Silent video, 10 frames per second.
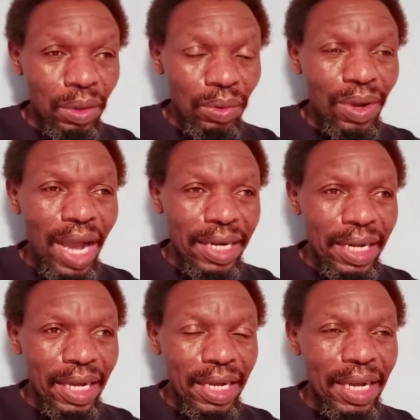
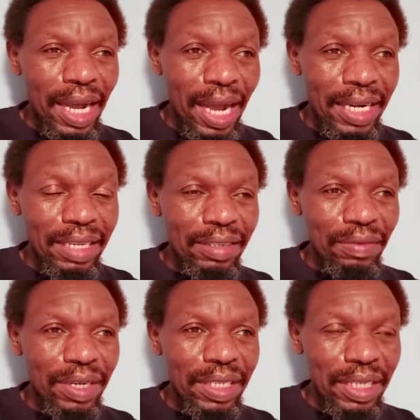Uganda under
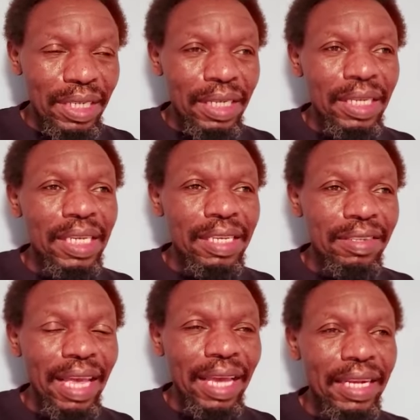17
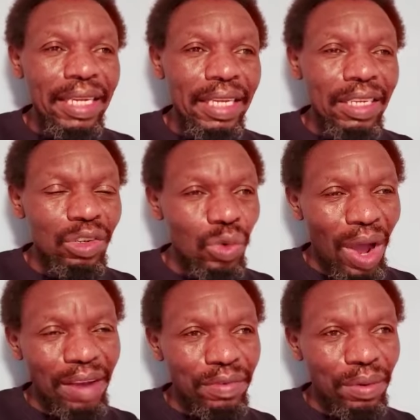is heading to
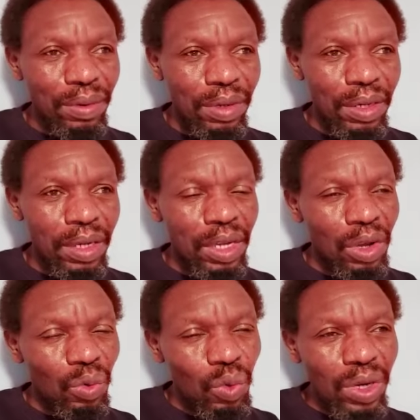AFCON.
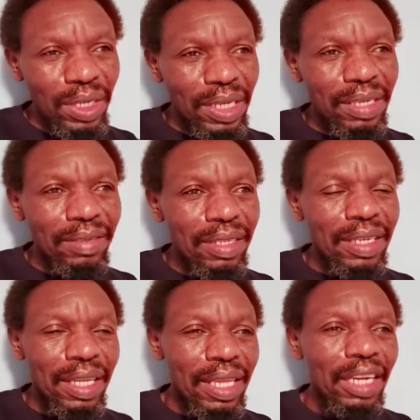What is
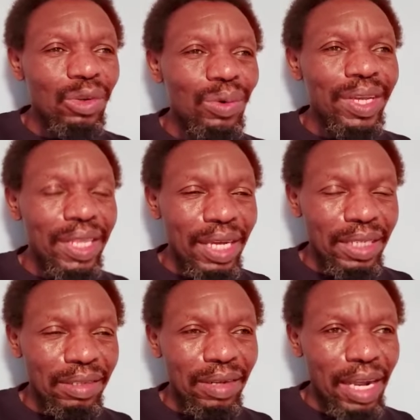it they are doing
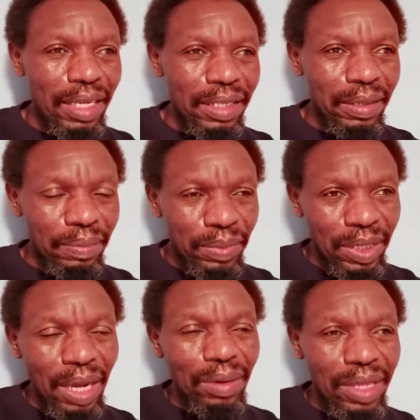that is right?
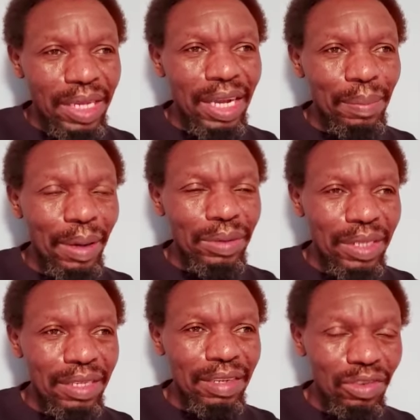Now think about
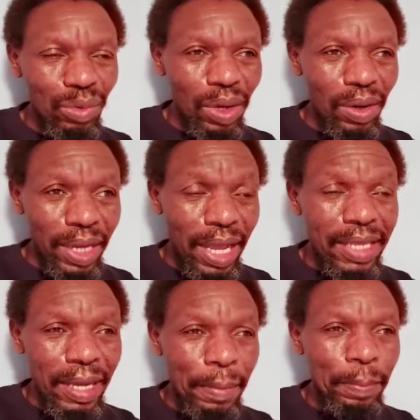this as well.
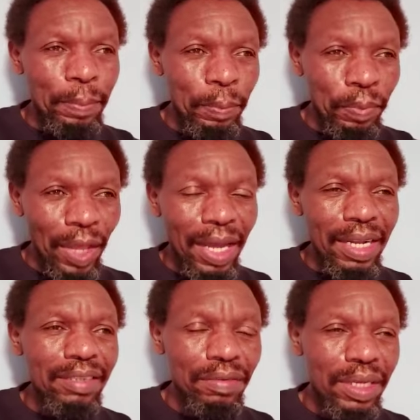Kenya
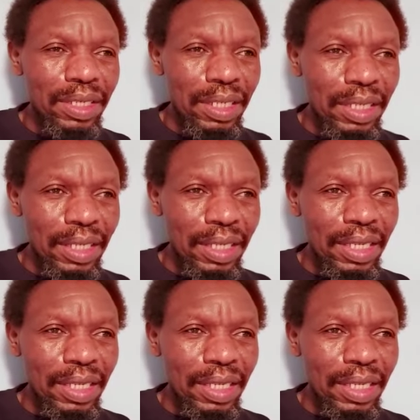under 17.